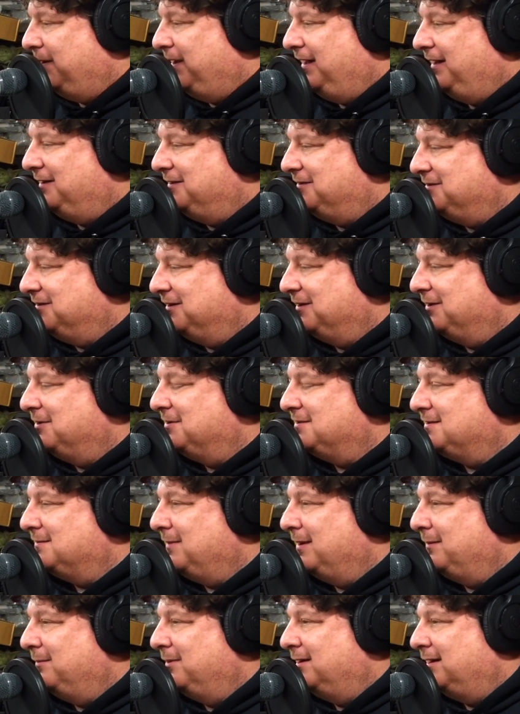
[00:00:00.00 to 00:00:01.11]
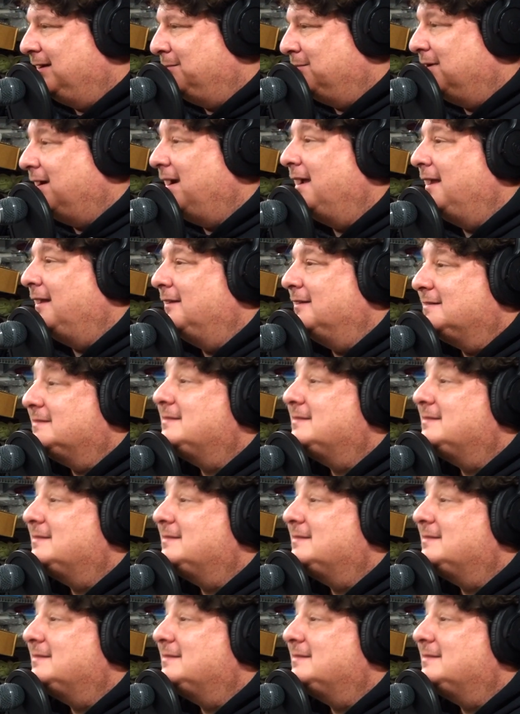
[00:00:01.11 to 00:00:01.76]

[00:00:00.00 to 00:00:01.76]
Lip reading: the manager goes to my buddy Brian.